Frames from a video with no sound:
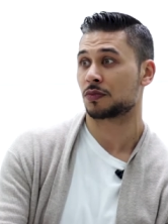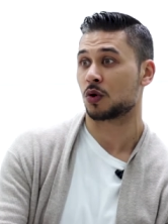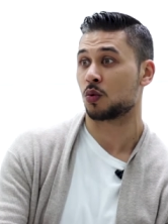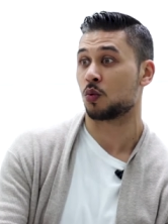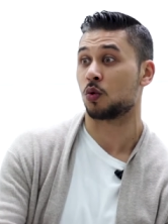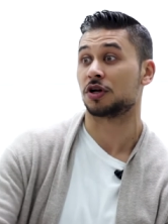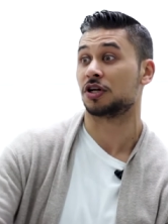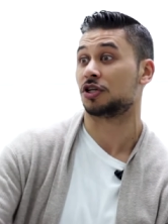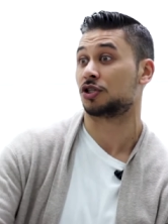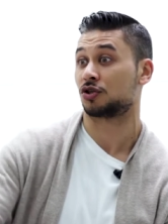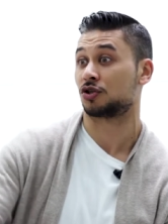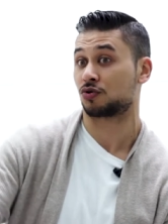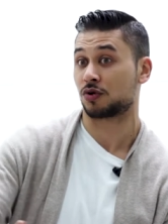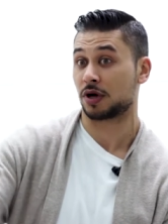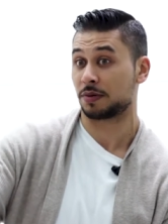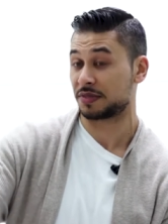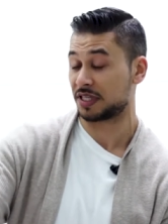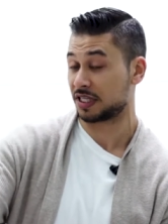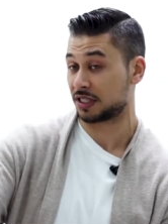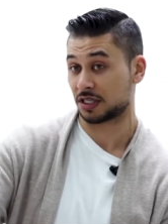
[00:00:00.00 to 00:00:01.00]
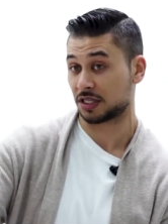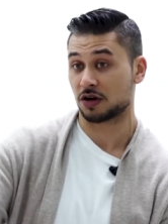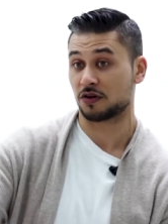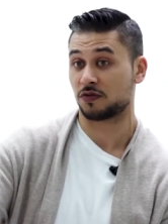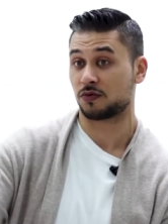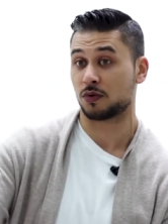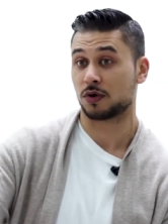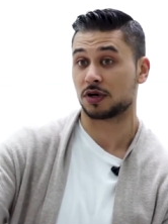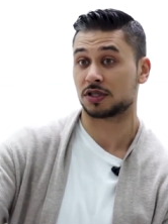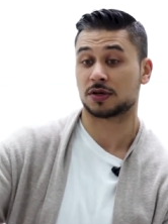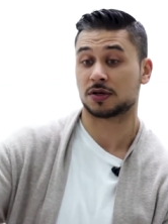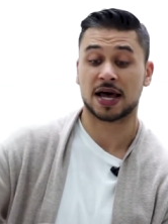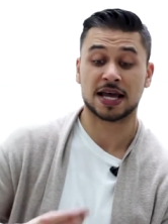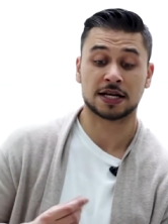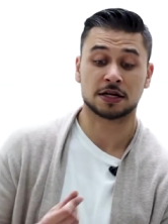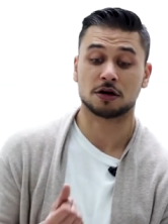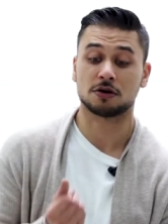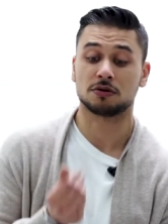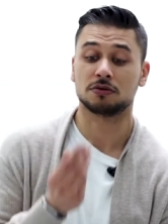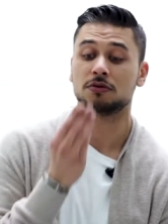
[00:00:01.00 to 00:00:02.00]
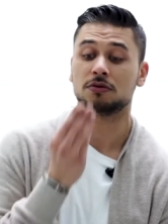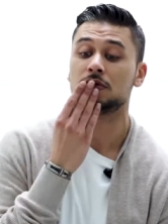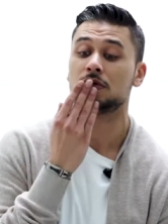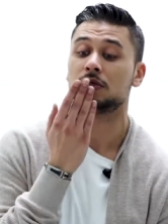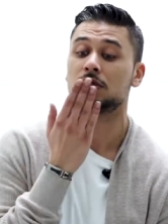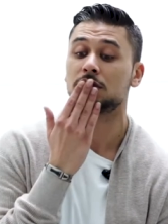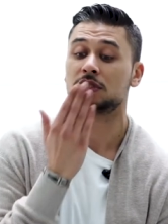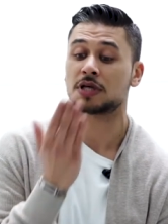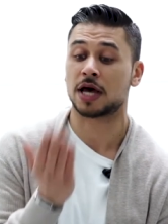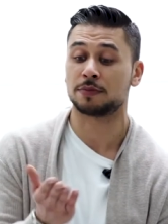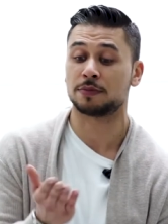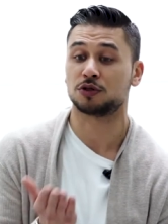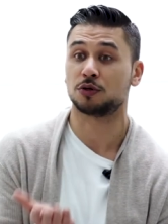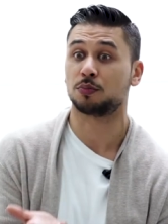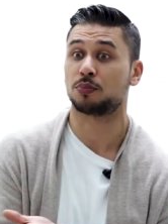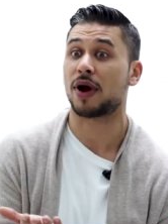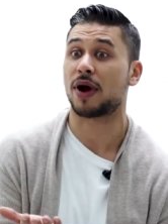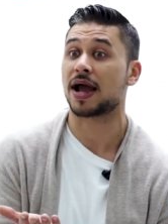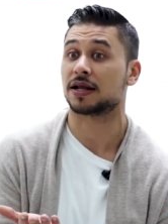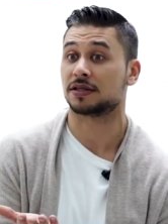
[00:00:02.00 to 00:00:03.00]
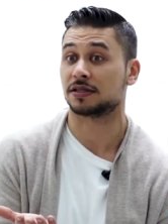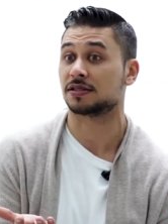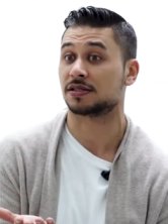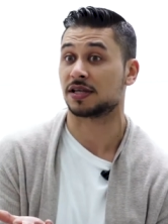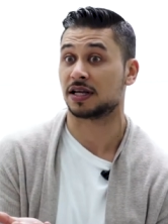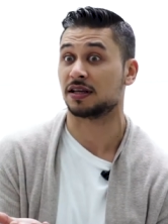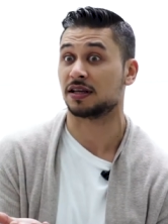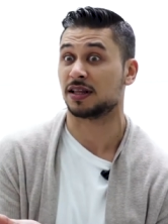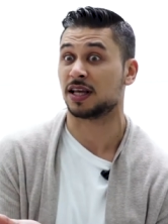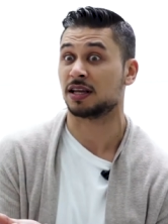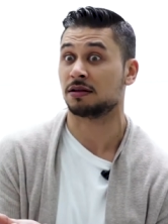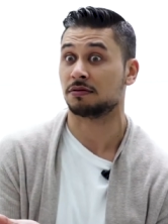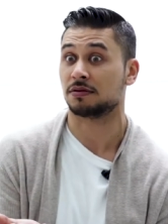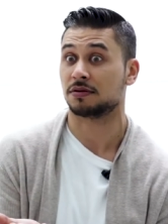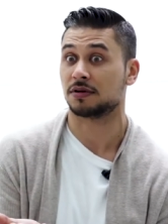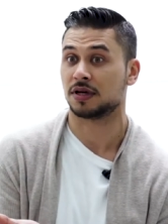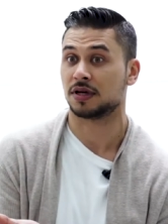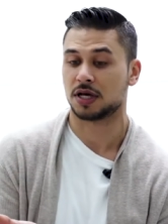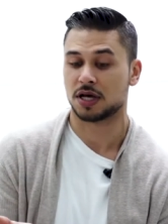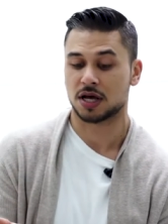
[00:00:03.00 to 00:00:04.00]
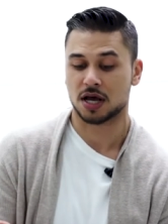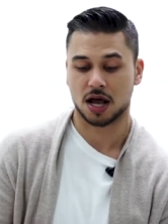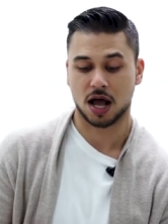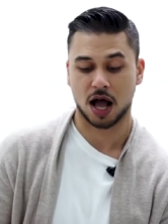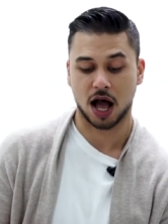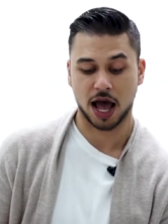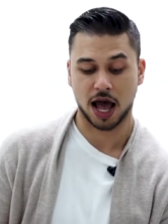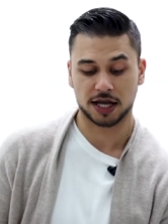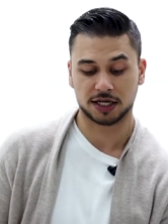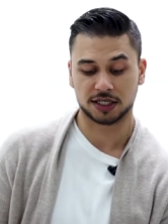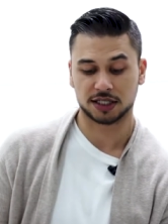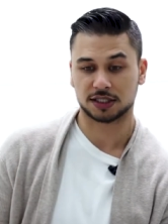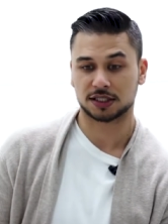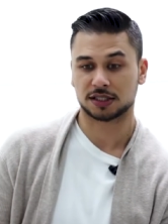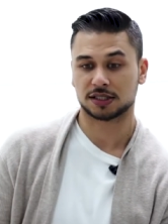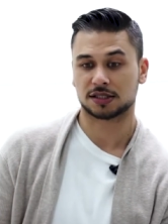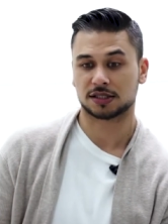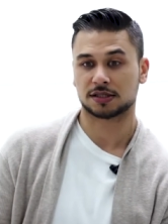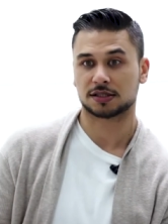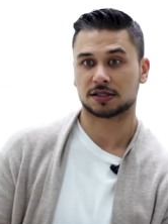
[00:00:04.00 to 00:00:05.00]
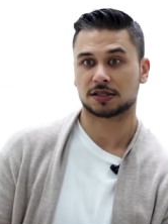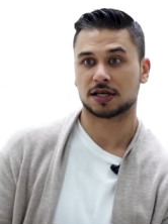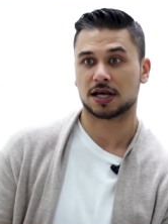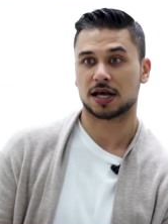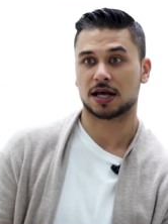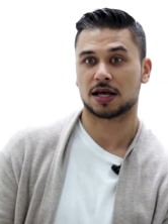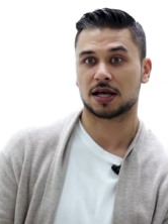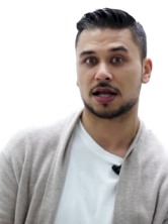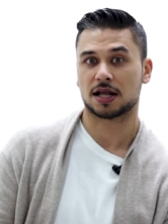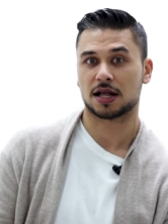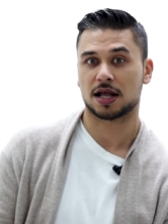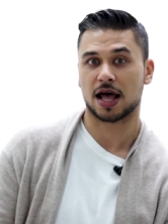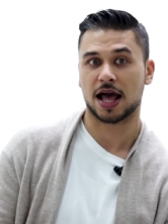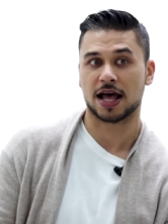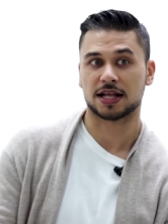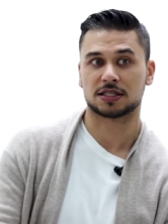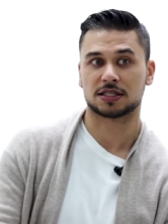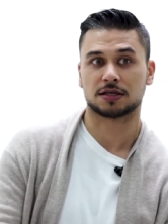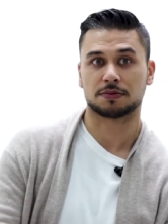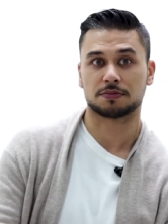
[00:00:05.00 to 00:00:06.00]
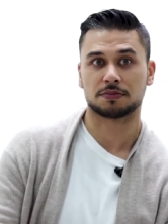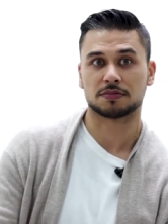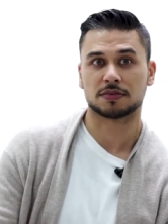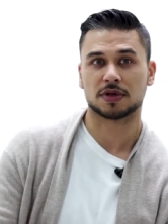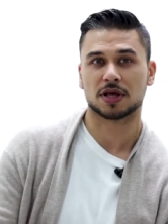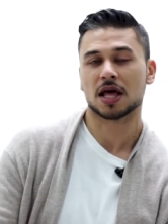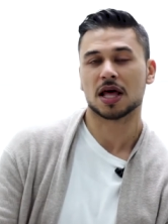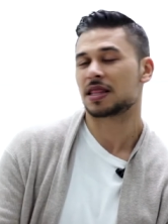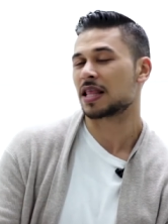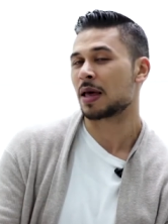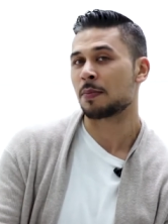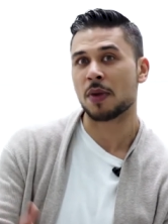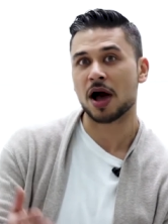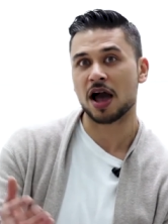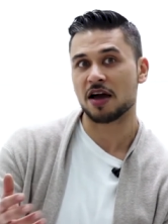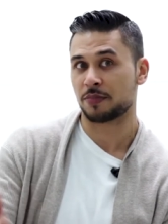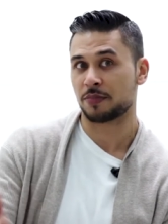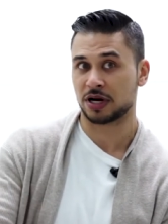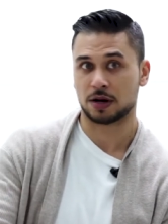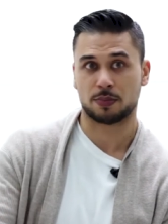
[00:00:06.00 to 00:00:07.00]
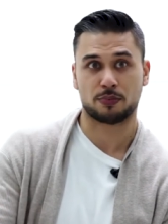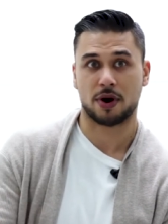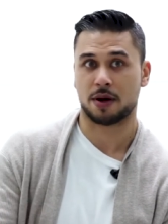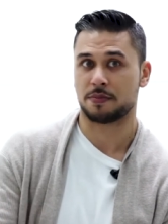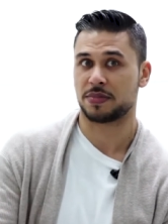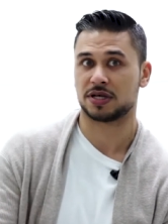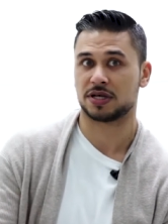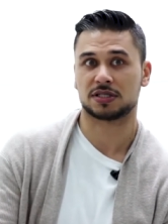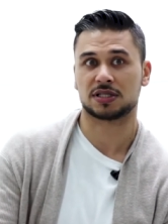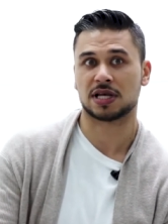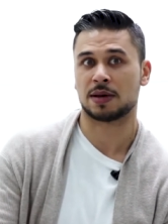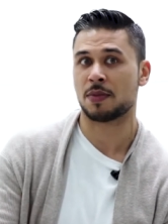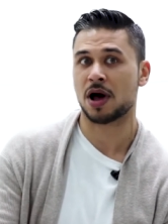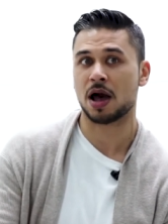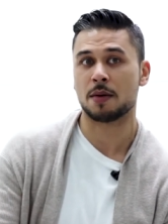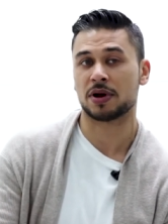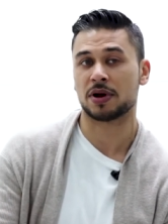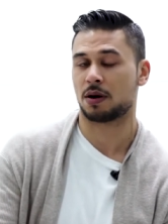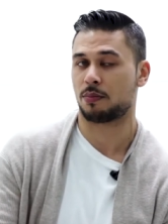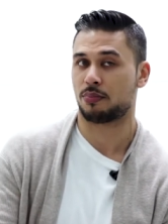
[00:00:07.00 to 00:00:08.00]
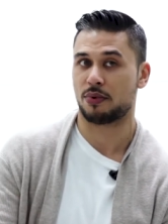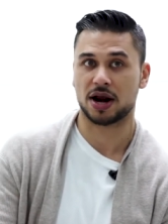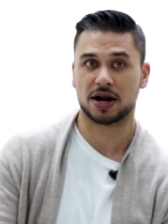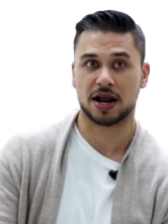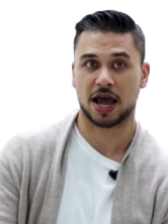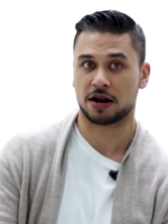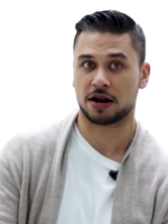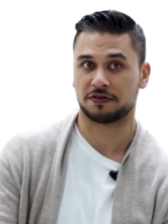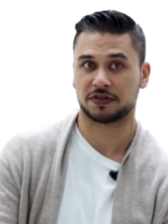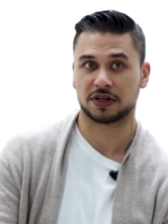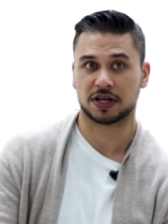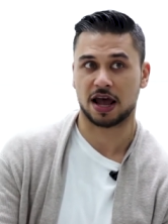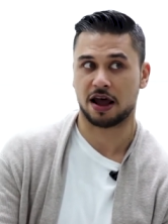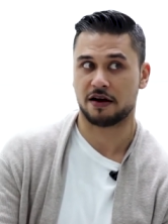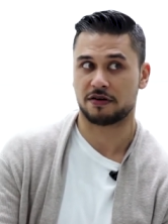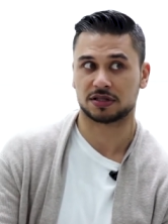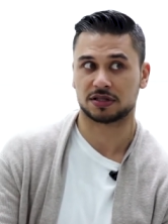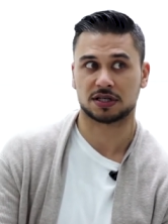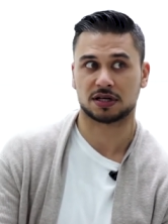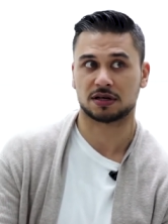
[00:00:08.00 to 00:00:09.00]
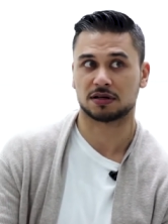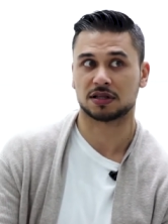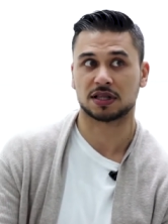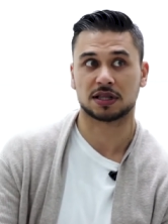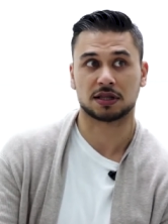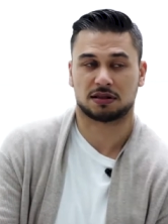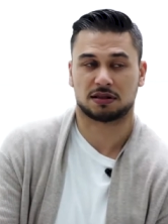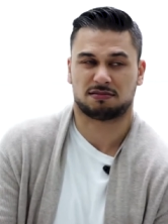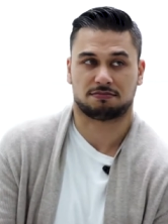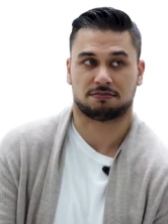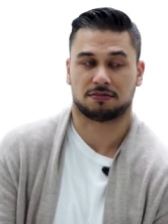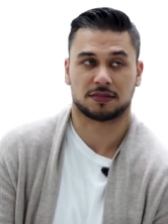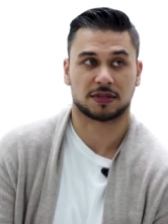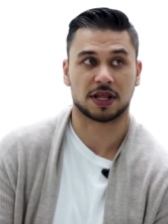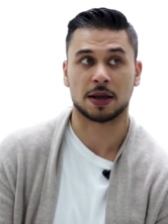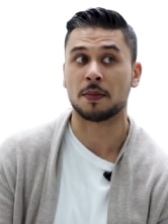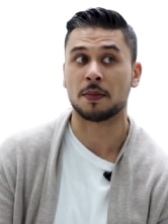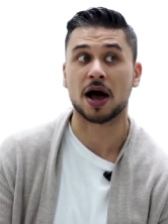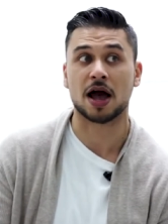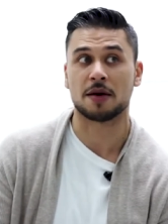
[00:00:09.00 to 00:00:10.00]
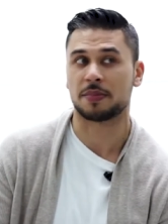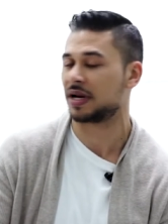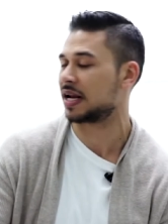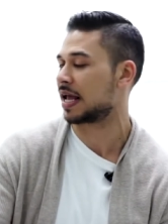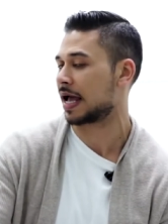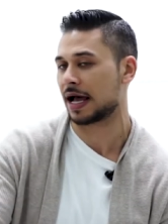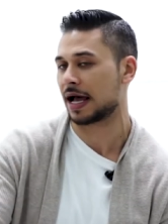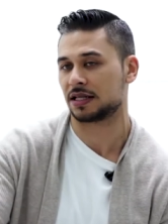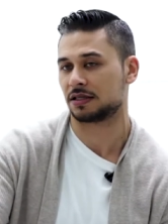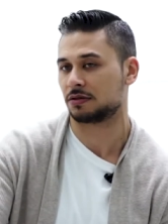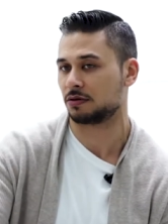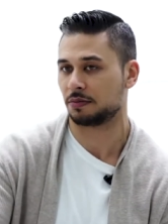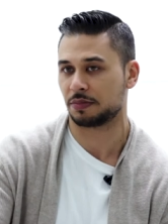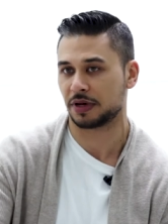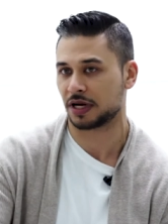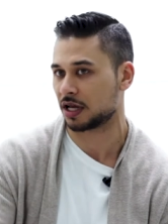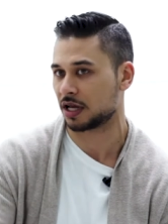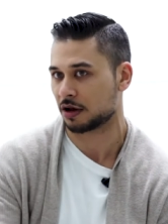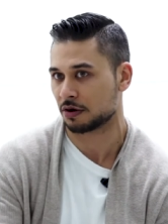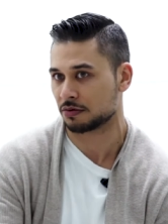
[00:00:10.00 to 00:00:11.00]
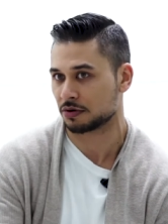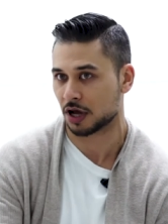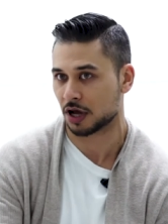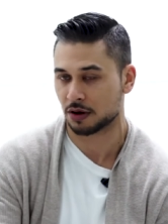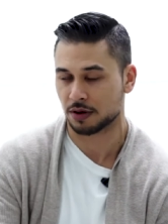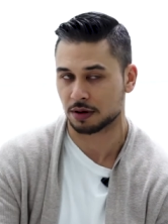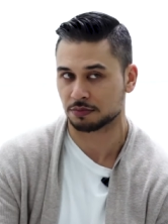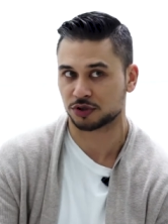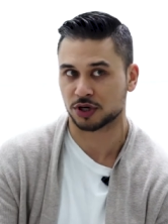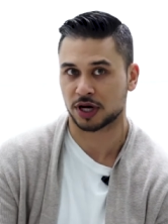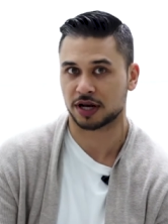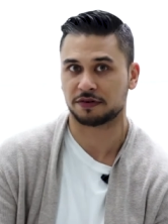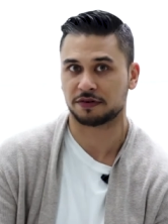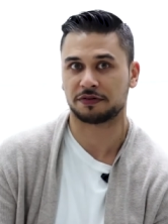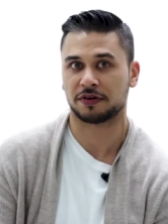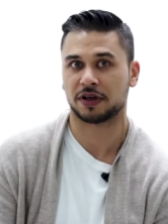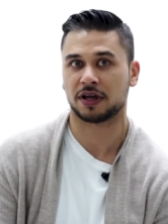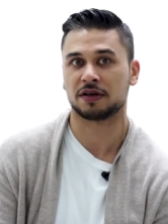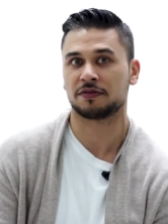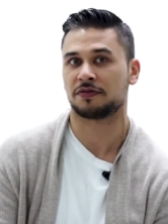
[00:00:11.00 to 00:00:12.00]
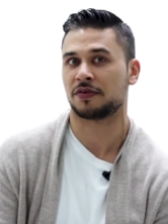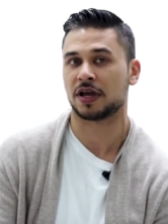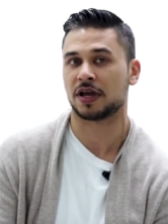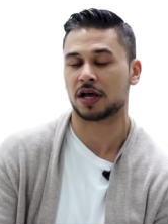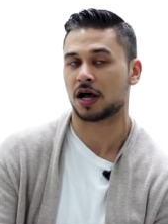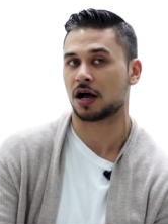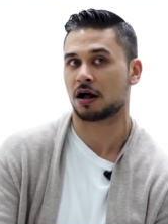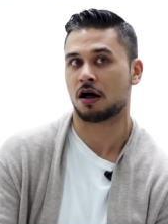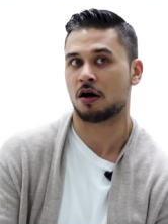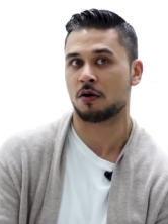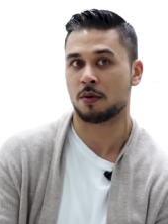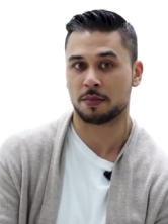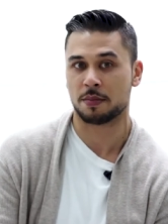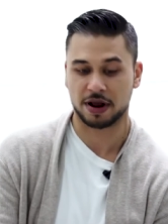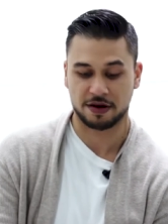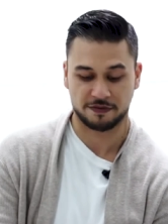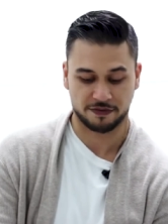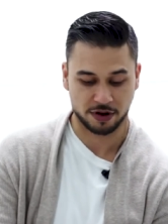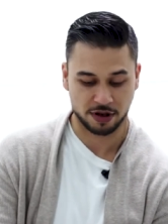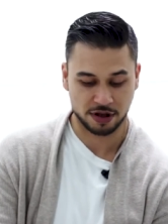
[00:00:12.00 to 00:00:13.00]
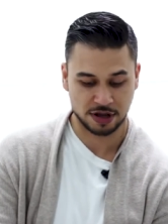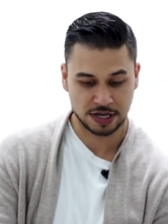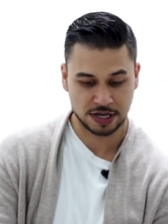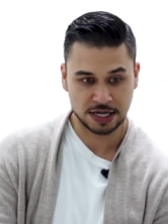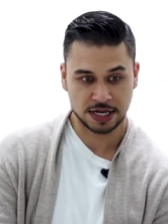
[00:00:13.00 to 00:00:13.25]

what the script itself was. So I had no time to practice anything. I just I had to. There might have been a premise. There might have been a breakdown of the character. There might have been. There had to have been. I don't know. I'm trying to think. think. I can't remember that far.